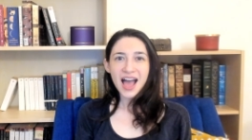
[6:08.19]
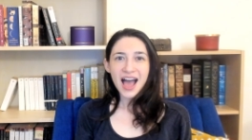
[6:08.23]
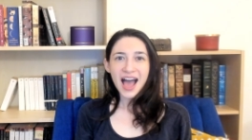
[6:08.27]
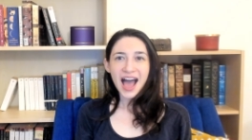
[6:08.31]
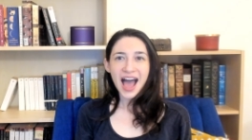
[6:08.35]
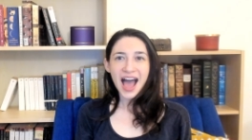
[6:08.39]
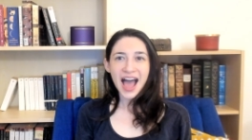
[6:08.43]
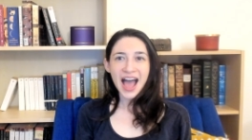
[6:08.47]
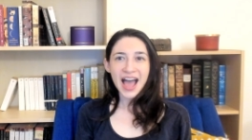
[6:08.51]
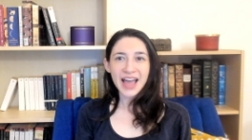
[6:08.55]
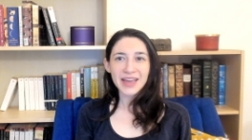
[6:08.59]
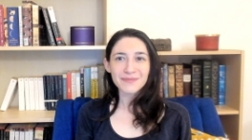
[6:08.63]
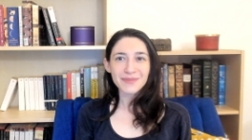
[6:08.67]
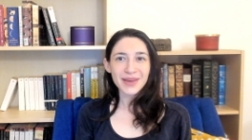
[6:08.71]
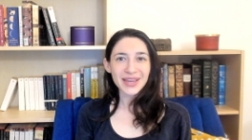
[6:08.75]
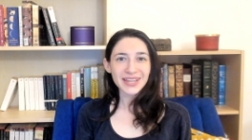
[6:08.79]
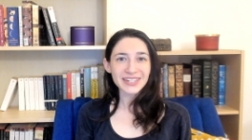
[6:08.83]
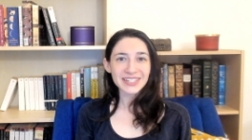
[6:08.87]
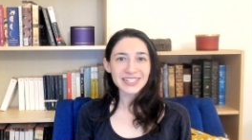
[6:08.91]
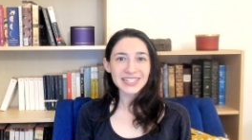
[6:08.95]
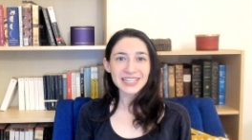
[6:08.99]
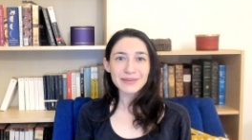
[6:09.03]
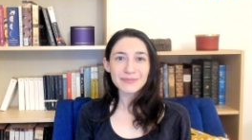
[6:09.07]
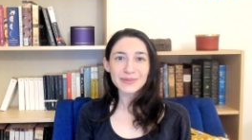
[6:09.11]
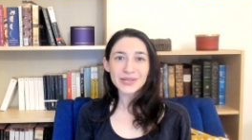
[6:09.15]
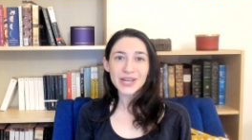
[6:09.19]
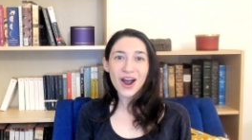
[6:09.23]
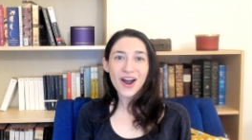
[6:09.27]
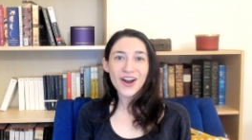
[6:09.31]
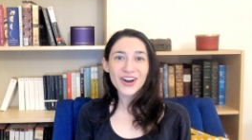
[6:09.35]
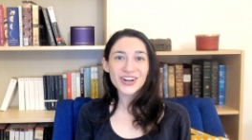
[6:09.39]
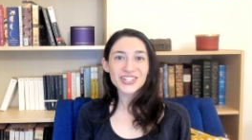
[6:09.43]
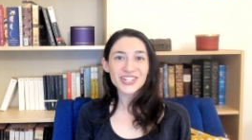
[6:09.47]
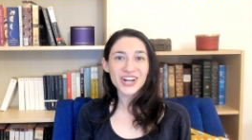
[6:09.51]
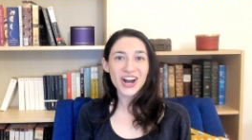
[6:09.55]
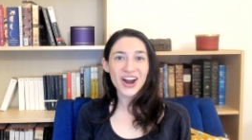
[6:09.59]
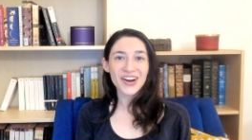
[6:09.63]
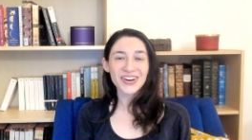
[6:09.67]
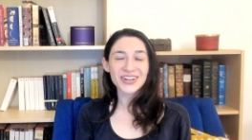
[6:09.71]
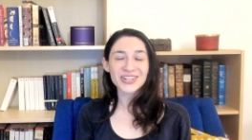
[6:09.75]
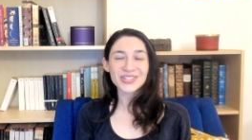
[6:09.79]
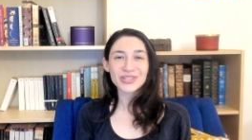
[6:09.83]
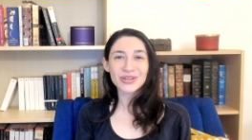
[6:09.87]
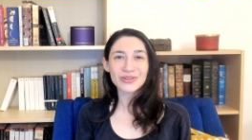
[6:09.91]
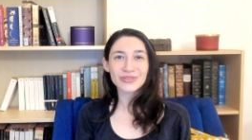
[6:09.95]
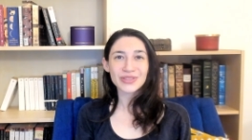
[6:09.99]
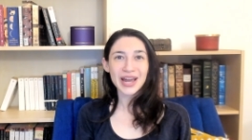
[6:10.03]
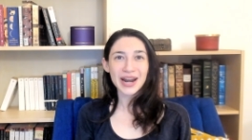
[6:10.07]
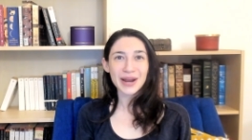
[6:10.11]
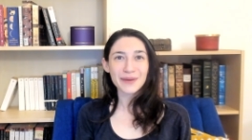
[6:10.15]
I made a TBR jar so
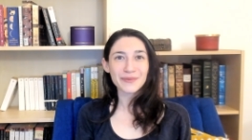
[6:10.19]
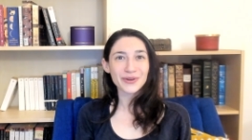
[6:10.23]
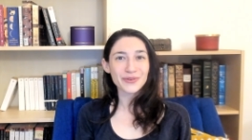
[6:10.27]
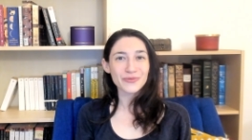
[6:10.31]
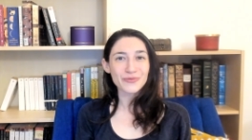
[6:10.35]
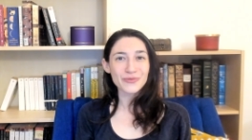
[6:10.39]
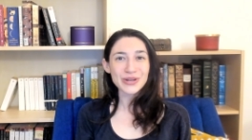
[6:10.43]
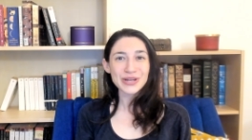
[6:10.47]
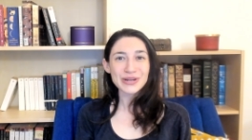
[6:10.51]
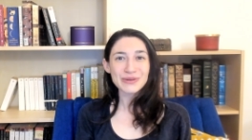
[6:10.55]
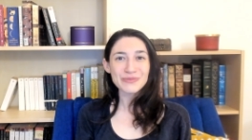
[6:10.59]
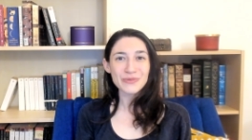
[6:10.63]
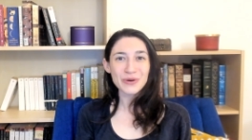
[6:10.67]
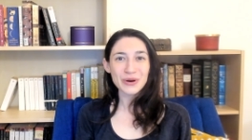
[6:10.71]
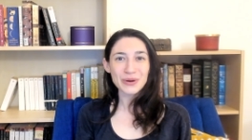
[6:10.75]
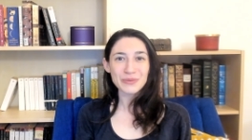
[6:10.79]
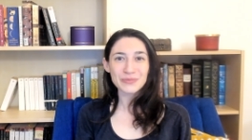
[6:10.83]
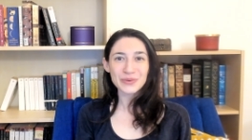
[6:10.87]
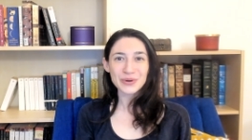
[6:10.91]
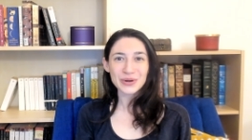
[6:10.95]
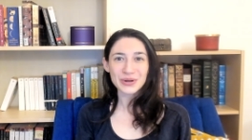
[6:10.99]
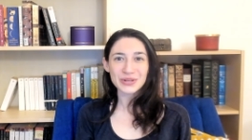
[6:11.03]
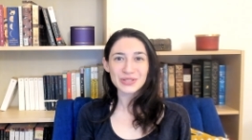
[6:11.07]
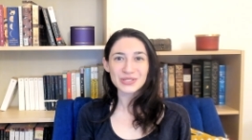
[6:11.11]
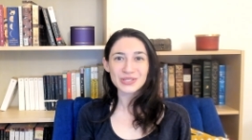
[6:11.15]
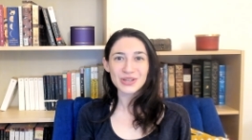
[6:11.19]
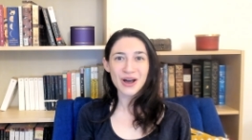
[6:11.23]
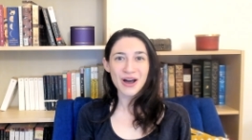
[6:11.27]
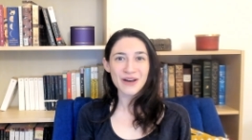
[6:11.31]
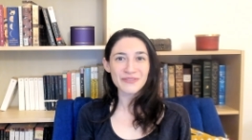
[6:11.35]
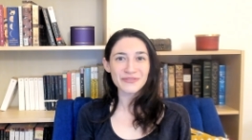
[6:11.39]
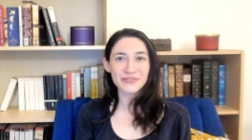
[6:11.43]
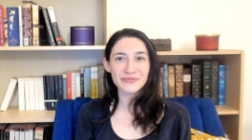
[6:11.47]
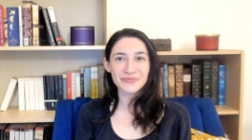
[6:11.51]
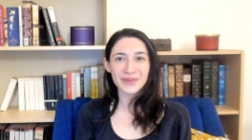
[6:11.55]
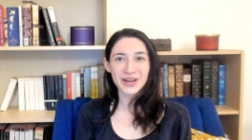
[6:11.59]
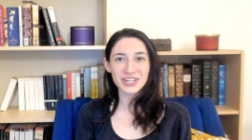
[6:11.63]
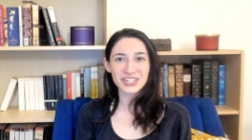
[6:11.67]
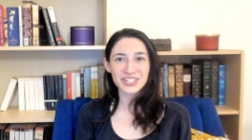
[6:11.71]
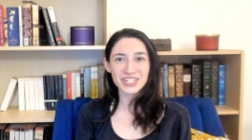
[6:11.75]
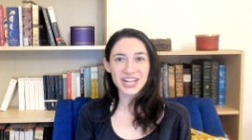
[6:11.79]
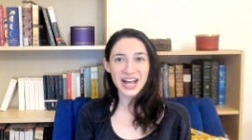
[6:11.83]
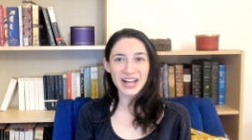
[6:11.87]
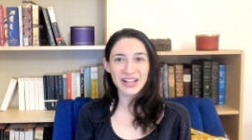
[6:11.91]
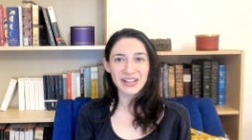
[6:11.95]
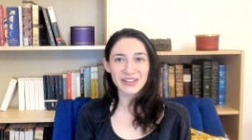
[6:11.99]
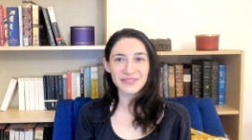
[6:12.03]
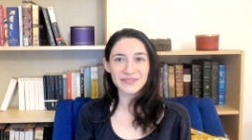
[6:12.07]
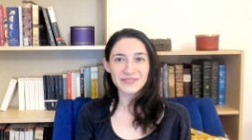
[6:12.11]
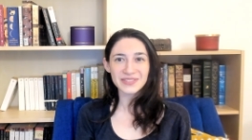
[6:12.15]
that I would read more books off of my
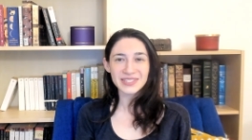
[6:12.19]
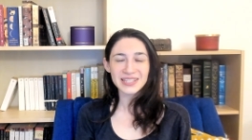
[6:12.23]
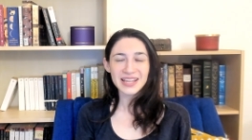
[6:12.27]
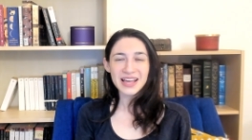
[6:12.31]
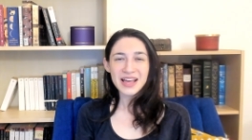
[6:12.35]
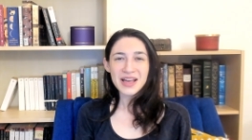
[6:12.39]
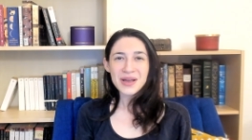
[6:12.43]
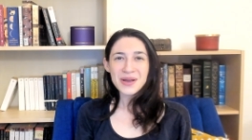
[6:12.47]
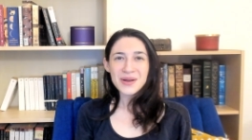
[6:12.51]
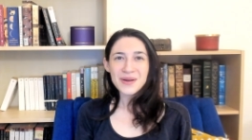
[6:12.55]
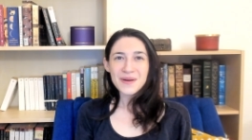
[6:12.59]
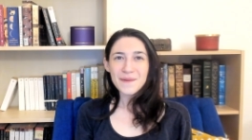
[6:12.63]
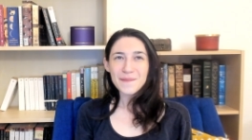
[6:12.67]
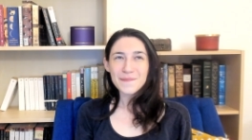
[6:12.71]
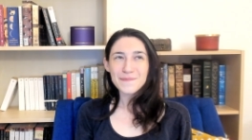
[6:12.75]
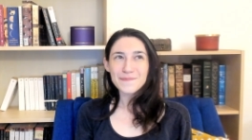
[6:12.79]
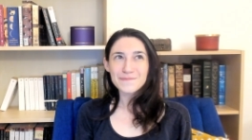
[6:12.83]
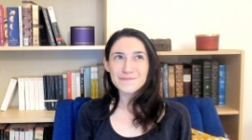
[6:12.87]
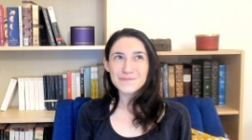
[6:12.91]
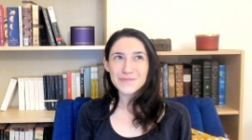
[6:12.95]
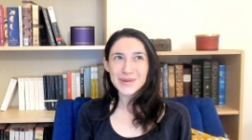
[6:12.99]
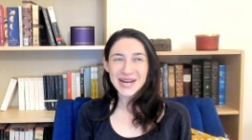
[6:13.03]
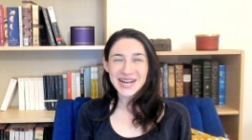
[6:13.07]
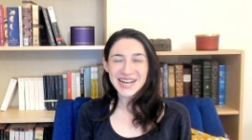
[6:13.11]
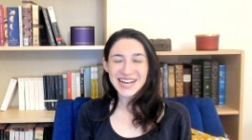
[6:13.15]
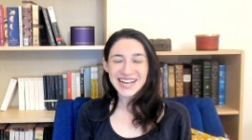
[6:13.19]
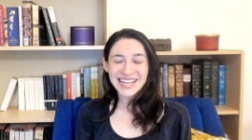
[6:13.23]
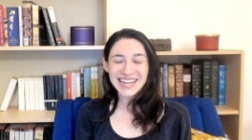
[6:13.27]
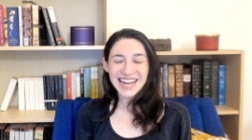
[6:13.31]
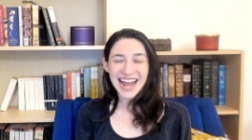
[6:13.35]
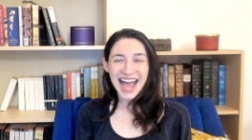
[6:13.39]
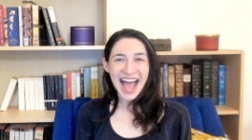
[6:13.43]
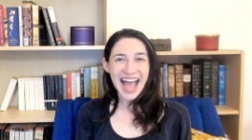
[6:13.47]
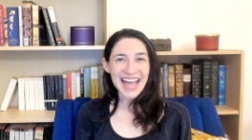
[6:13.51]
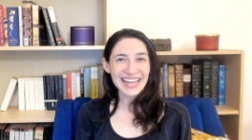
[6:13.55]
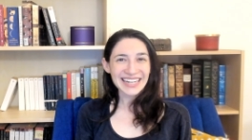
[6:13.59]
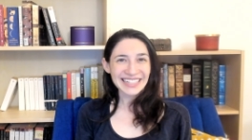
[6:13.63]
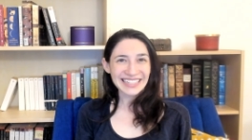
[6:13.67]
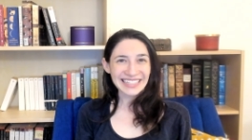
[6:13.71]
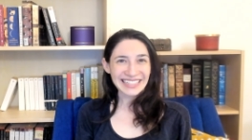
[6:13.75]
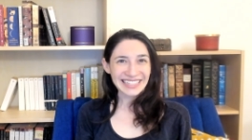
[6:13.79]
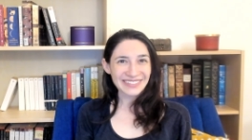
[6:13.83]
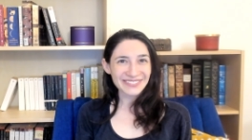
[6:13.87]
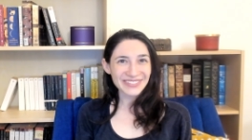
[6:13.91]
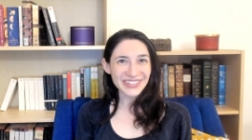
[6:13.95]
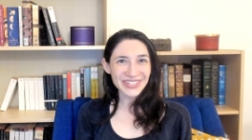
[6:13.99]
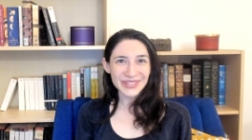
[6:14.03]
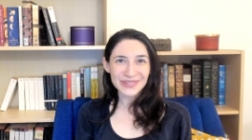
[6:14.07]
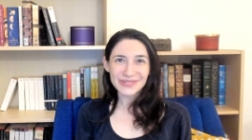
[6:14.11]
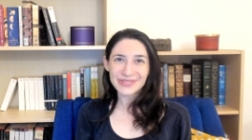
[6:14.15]
shelves, but I didn't
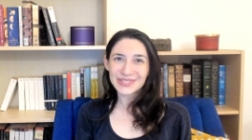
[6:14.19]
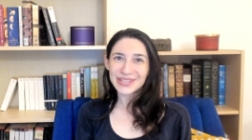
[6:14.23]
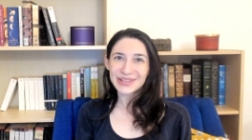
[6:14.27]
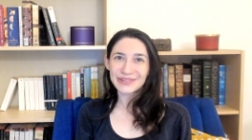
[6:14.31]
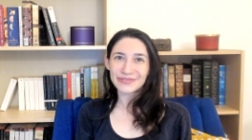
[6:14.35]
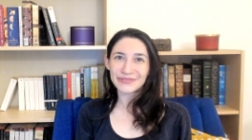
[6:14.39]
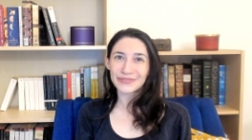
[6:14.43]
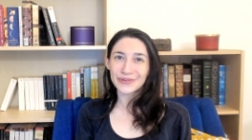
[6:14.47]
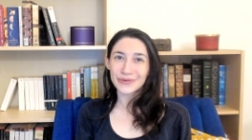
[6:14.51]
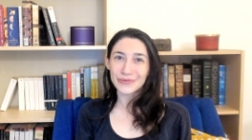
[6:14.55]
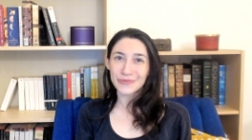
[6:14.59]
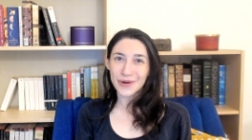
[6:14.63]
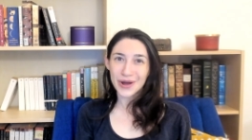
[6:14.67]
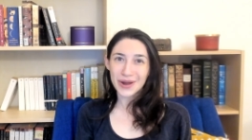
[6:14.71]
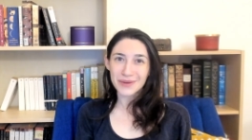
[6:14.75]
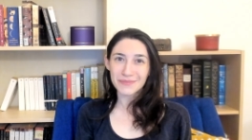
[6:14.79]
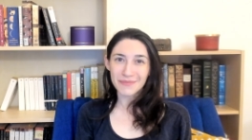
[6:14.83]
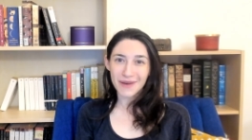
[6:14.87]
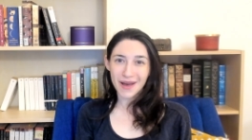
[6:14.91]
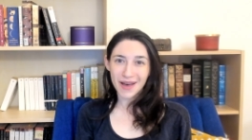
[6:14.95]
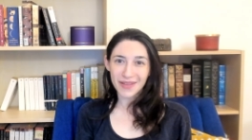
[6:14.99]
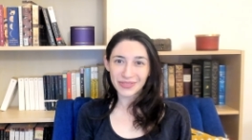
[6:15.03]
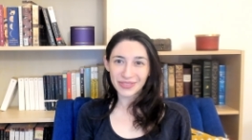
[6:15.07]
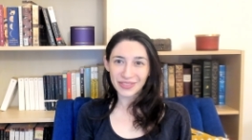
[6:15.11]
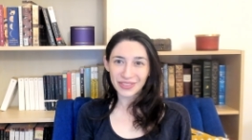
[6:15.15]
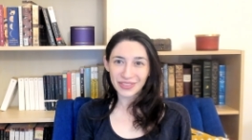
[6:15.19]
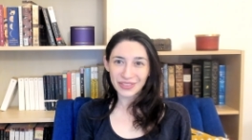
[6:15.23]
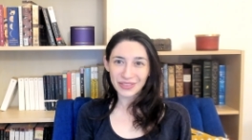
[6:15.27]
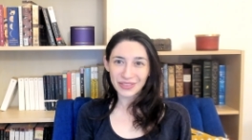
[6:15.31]
even use it for 1 month.